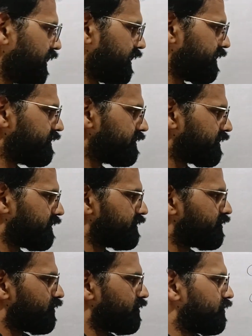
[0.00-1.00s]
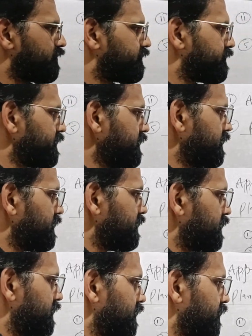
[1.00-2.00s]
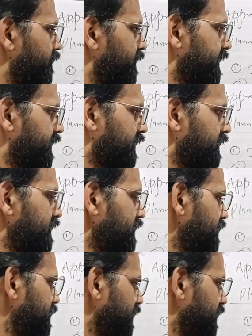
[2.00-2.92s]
and control of vehicle,